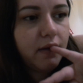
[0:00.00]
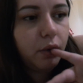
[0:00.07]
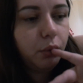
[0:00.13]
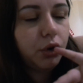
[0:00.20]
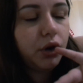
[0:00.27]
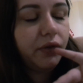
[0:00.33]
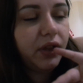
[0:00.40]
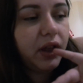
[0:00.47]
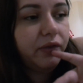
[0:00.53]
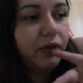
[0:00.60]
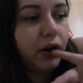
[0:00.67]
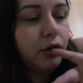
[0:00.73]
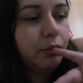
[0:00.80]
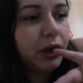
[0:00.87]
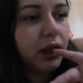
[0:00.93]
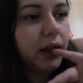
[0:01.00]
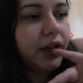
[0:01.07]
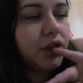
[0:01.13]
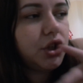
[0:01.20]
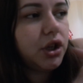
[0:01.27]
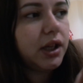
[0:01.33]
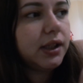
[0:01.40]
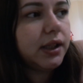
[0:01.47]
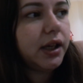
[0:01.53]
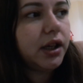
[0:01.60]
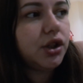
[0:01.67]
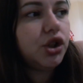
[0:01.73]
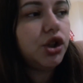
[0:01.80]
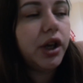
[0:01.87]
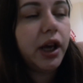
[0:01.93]
one of the very middle edges
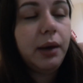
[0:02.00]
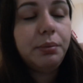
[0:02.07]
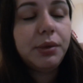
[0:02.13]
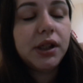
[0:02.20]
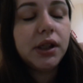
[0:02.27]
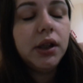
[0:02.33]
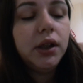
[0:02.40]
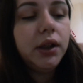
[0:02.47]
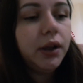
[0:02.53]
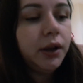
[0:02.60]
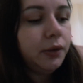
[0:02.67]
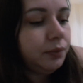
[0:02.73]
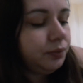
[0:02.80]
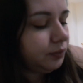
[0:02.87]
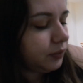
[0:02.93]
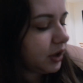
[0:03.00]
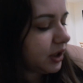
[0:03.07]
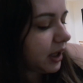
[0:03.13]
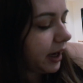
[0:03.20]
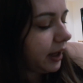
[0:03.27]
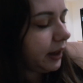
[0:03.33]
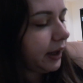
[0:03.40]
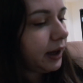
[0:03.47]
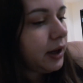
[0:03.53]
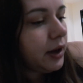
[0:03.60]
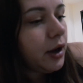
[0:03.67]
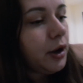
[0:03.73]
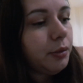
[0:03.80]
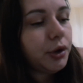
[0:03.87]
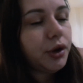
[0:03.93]
is chipped slightly,
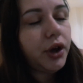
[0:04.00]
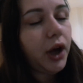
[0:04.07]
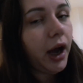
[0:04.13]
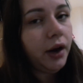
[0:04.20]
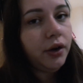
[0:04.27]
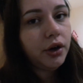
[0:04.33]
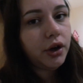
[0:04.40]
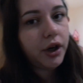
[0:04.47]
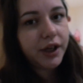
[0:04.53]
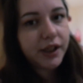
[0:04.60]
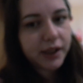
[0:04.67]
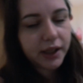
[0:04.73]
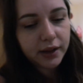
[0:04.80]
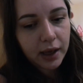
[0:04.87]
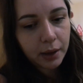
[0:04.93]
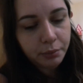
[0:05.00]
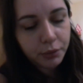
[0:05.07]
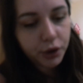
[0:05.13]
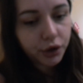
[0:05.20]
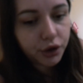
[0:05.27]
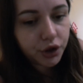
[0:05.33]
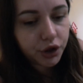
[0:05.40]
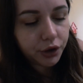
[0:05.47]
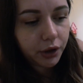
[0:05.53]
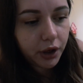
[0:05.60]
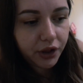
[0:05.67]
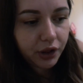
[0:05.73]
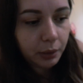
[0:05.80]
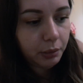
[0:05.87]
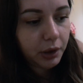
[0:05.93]
but you can't notice it that much
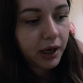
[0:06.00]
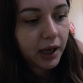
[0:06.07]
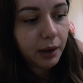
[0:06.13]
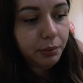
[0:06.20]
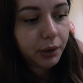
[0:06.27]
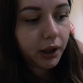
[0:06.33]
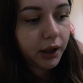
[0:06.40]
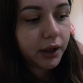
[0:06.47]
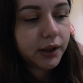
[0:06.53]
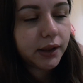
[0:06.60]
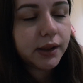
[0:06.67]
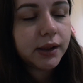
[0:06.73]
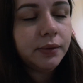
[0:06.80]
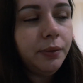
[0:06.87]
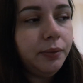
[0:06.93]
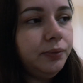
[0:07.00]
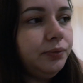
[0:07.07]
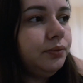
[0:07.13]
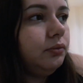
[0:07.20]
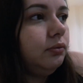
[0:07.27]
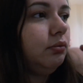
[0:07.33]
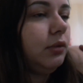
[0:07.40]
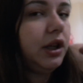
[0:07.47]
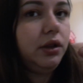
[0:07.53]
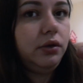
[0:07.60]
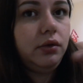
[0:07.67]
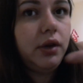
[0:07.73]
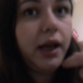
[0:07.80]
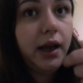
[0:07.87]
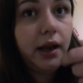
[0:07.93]
at the minute because
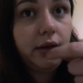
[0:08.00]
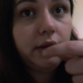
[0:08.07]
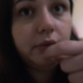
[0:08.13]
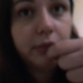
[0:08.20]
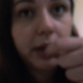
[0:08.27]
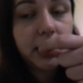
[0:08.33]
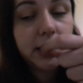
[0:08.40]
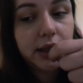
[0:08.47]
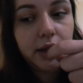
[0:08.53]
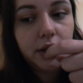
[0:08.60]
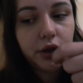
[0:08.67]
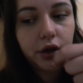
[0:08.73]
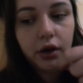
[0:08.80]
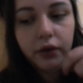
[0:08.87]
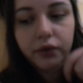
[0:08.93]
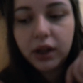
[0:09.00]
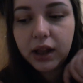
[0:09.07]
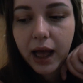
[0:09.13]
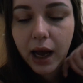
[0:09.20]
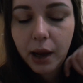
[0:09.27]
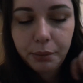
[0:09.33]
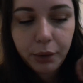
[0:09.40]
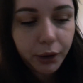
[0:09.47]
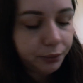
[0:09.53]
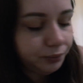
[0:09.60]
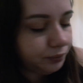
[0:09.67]
my teeth overlap.